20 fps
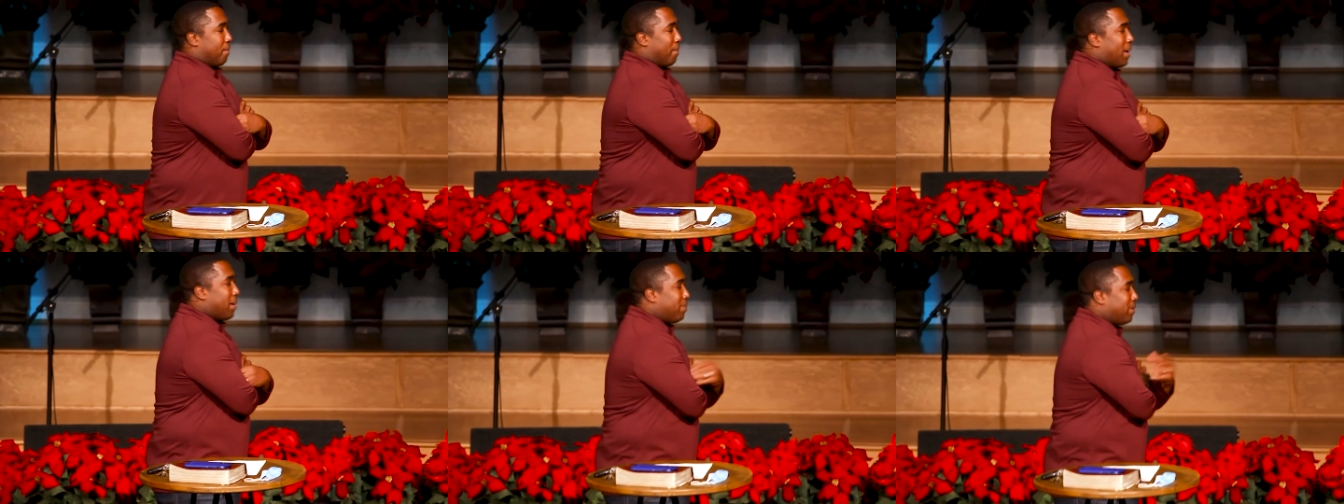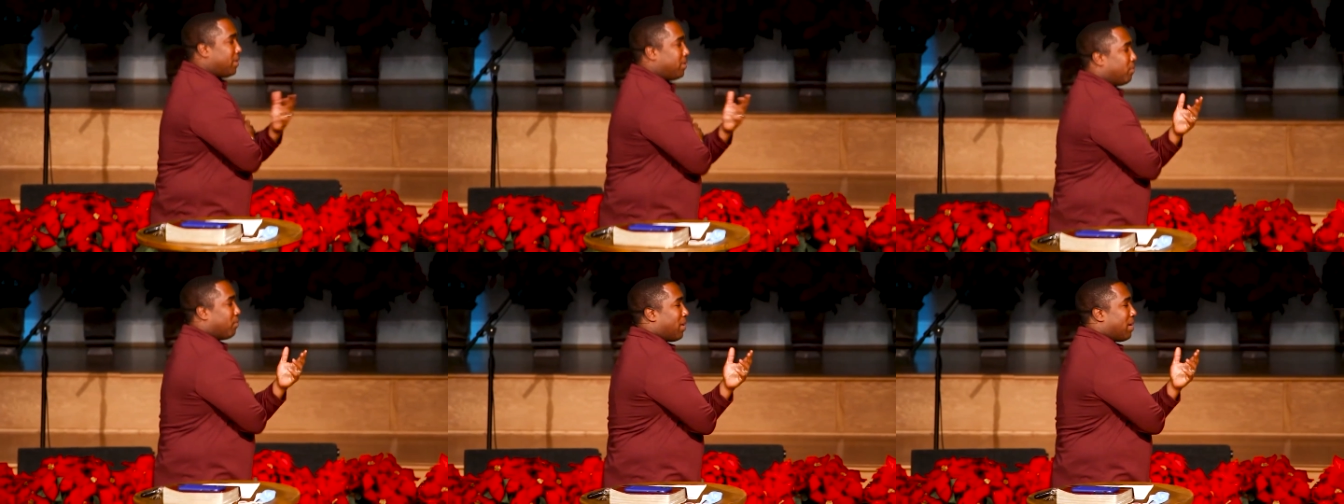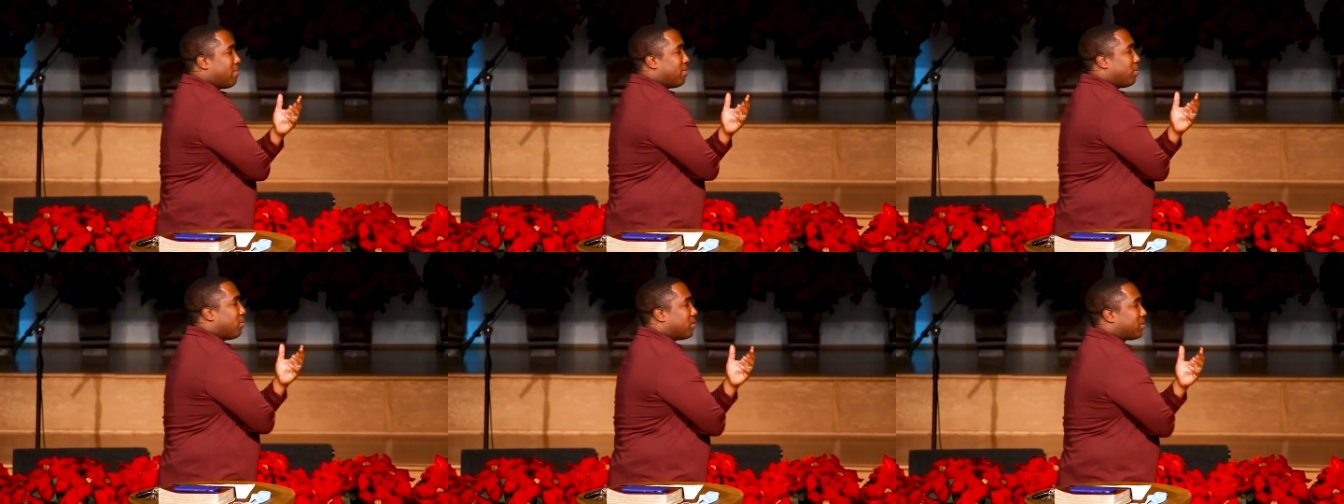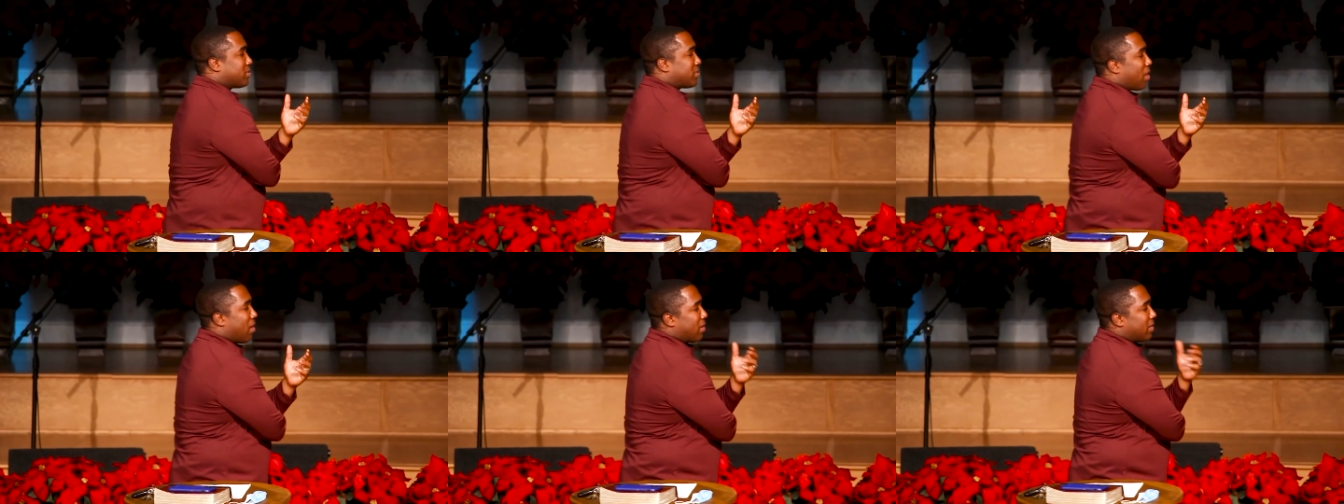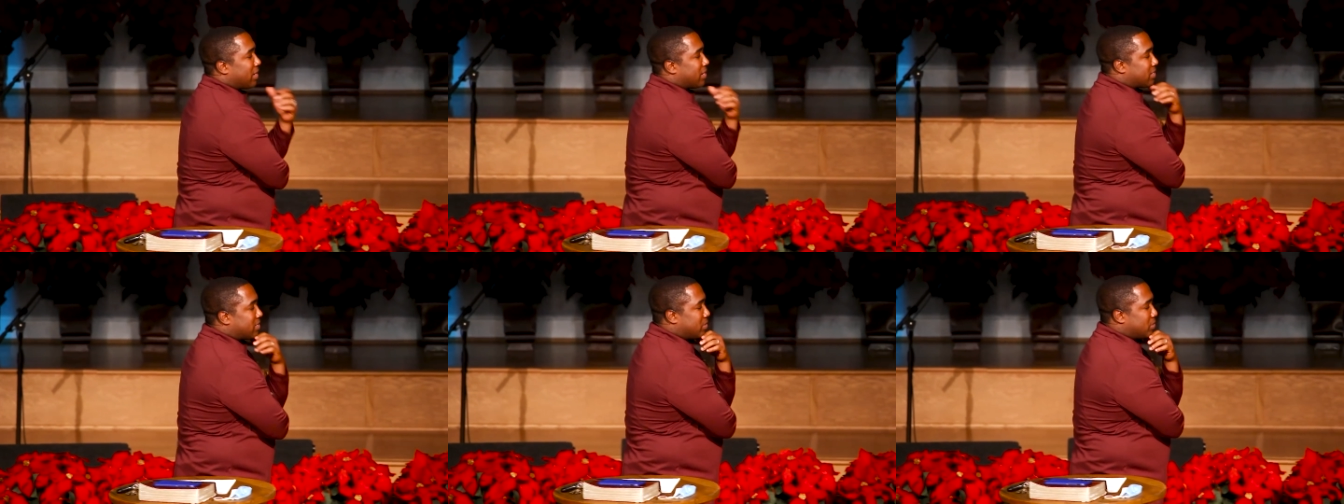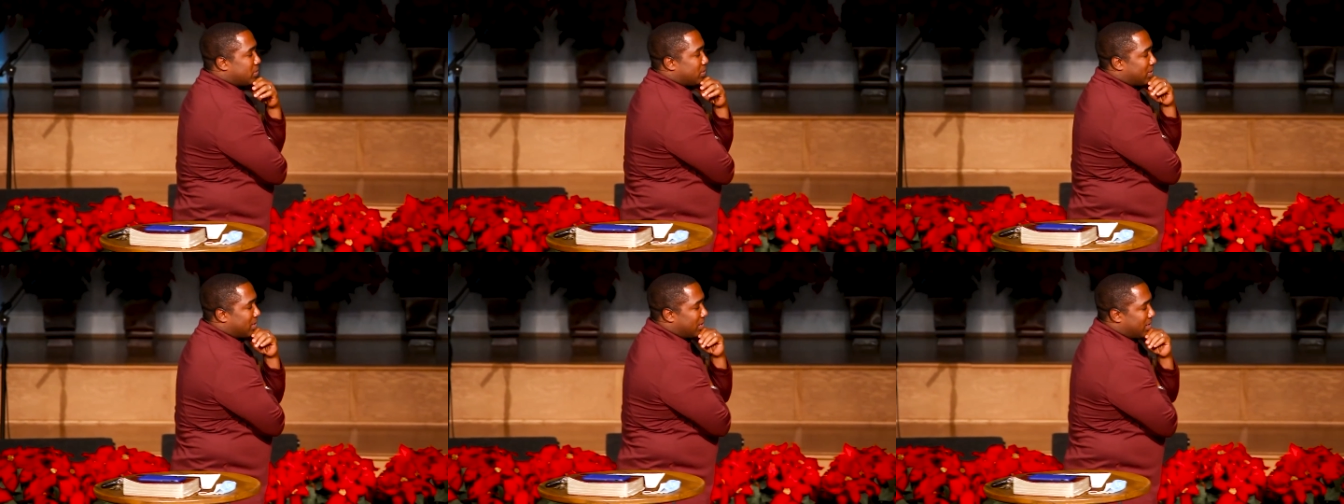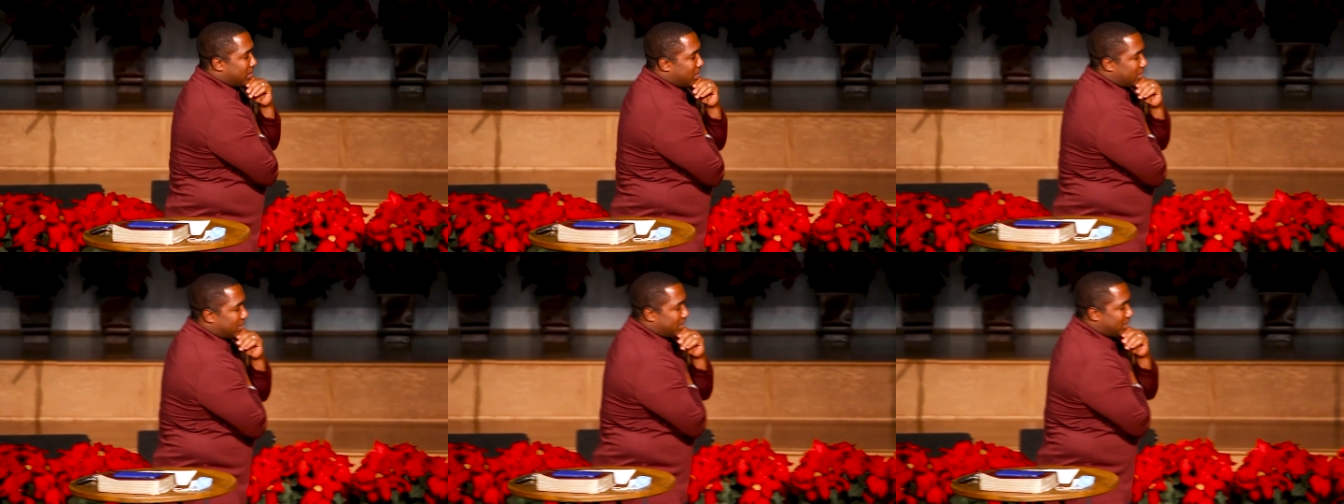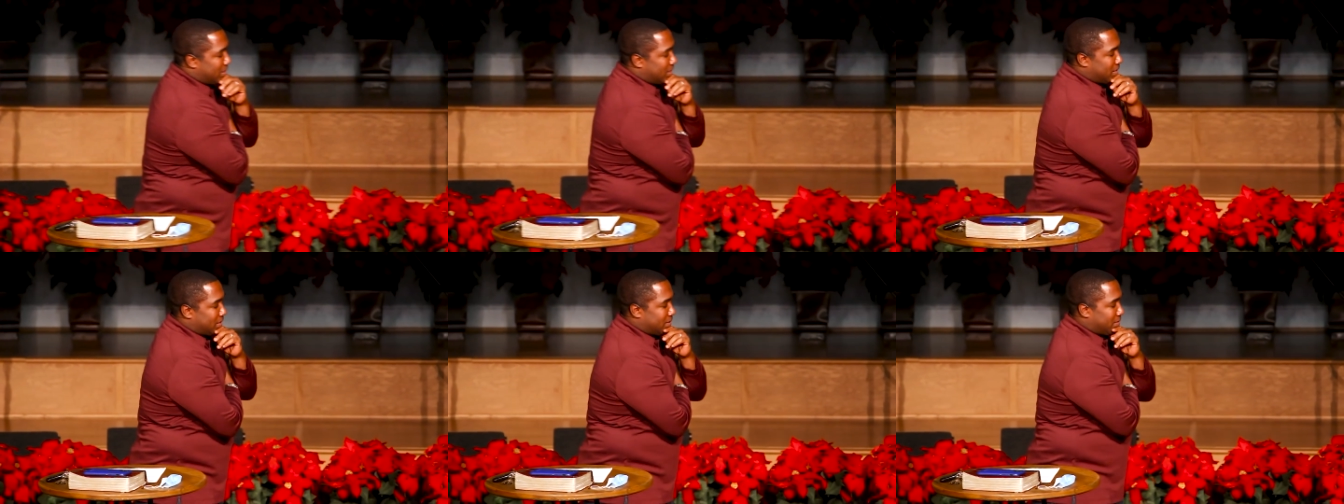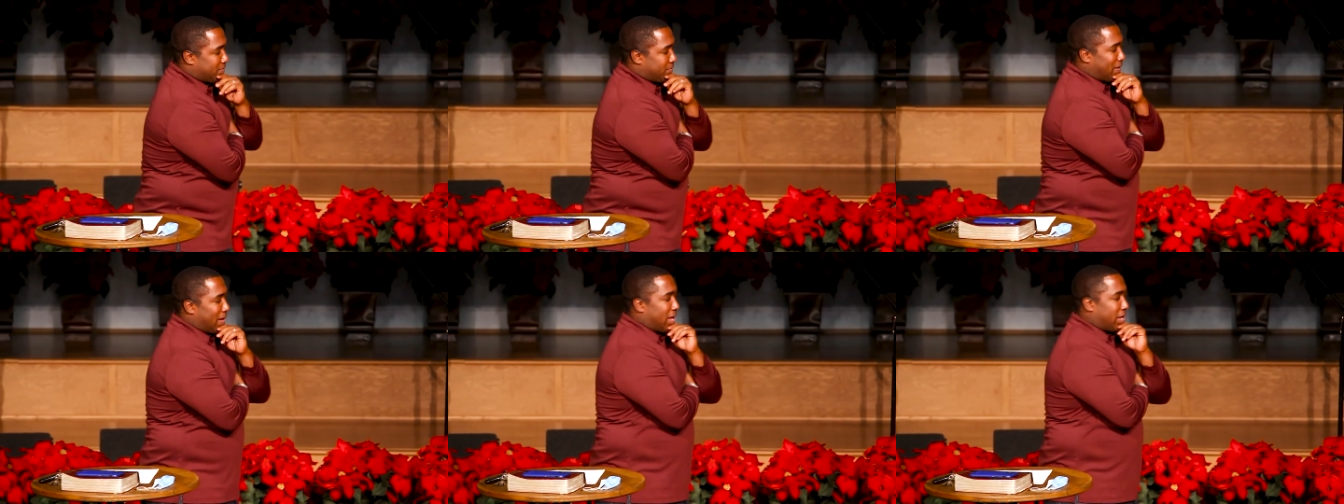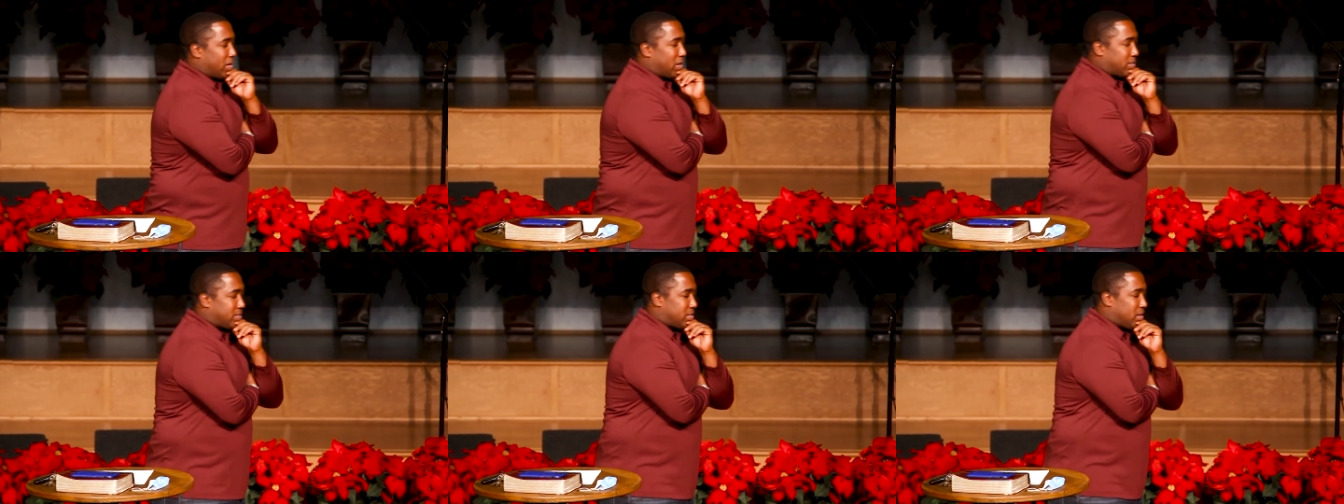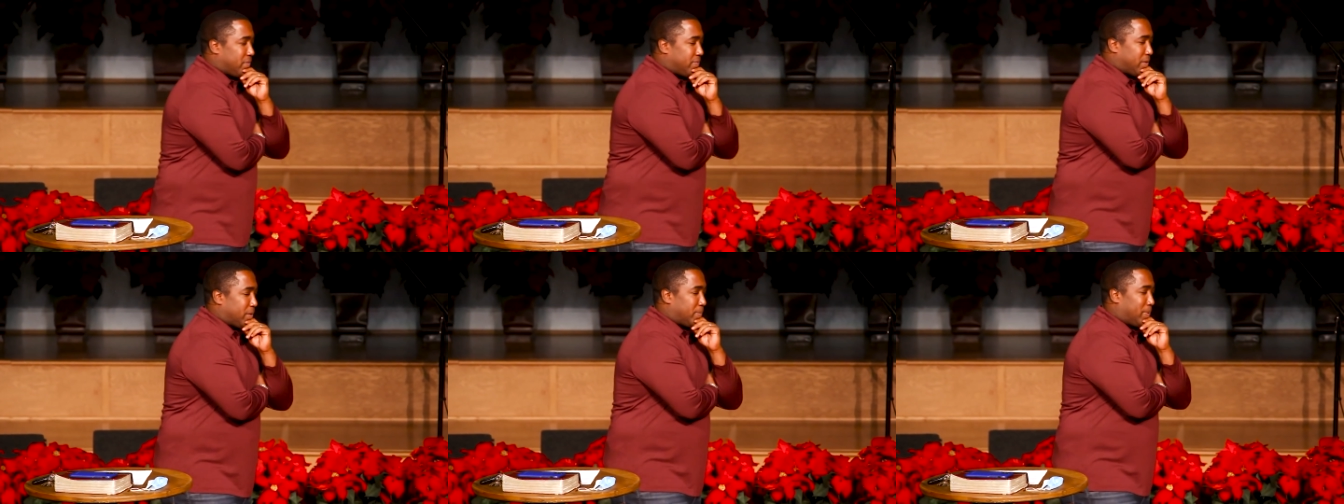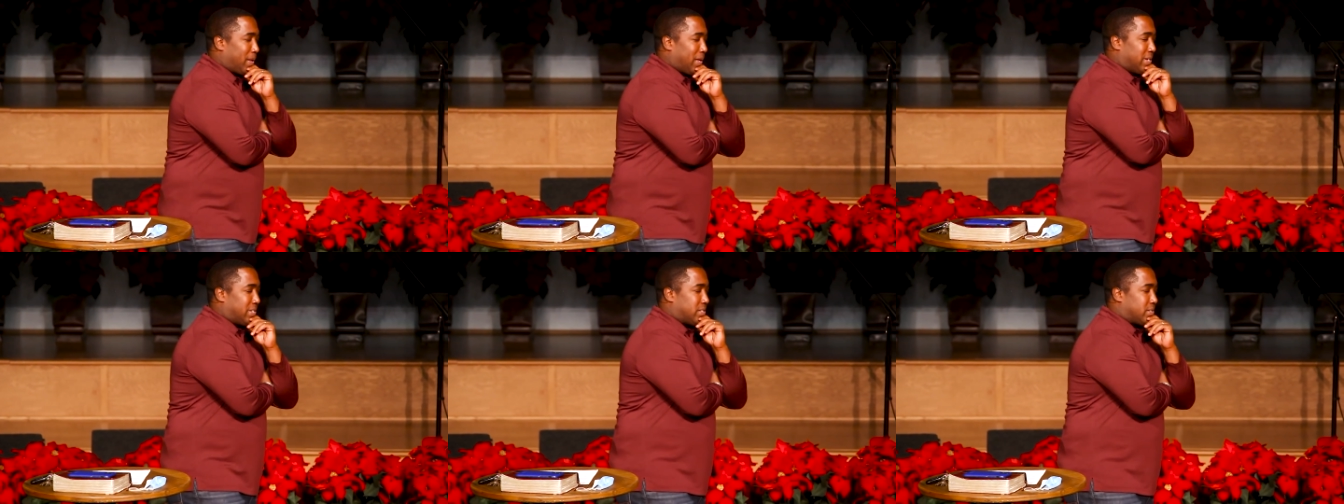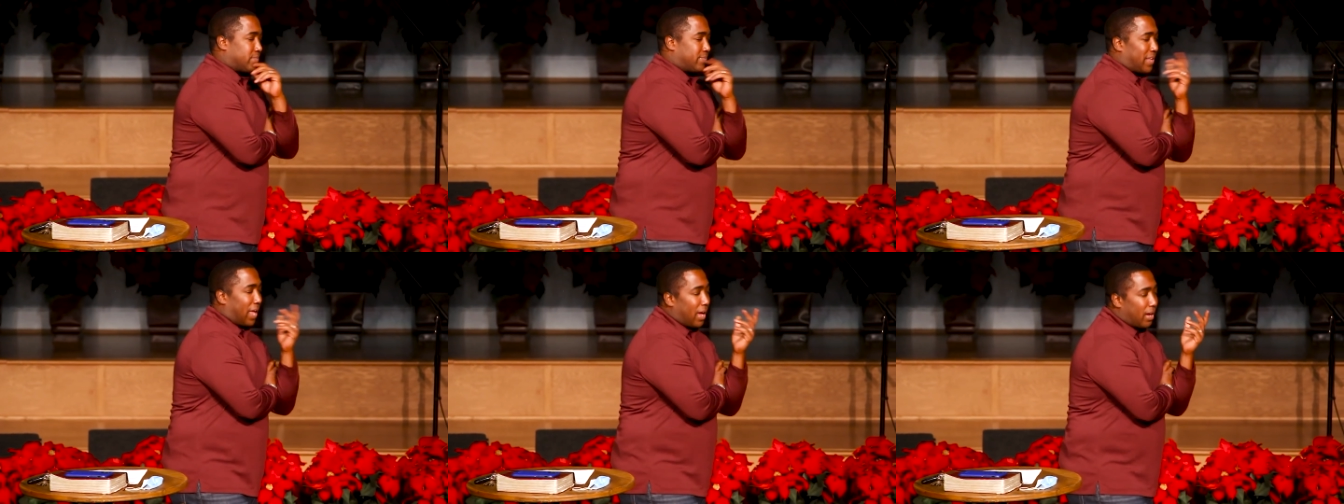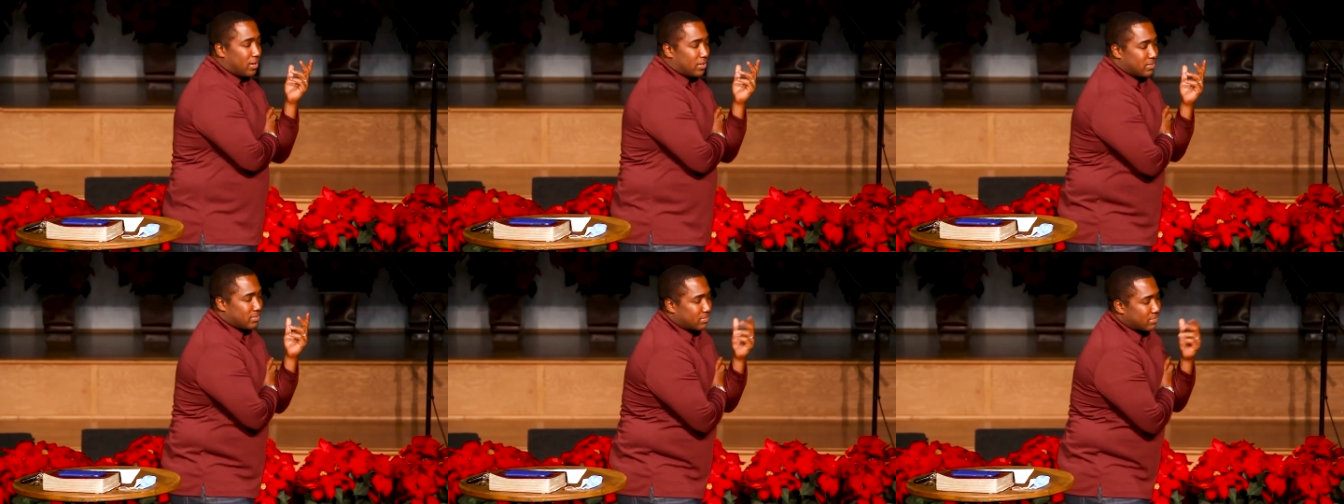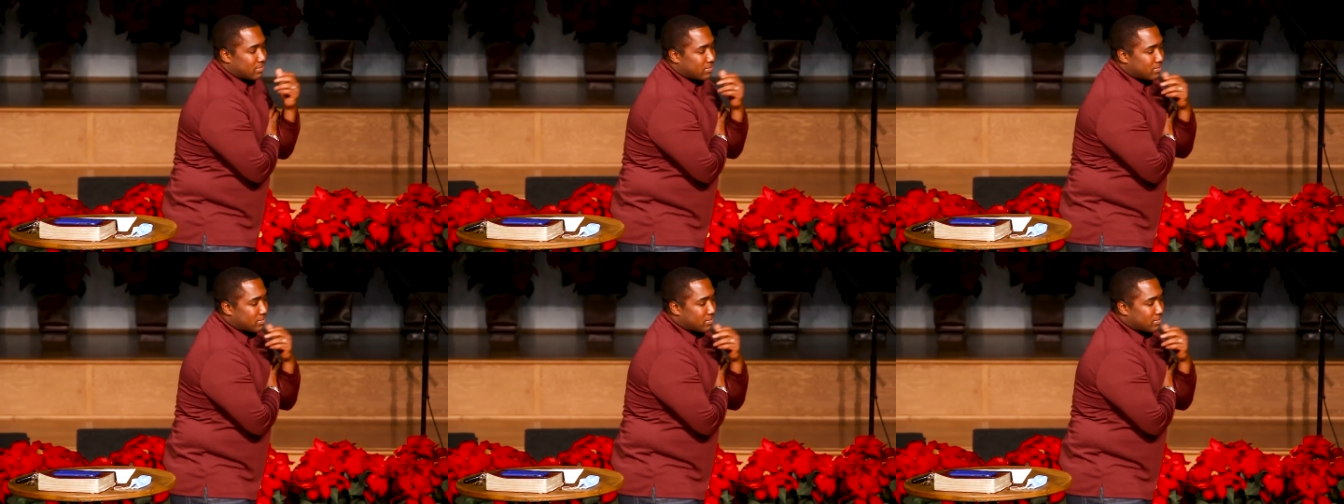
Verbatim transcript: Maybe, maybe we're starting to uh, uh, uh find ourselves at a place of doubt,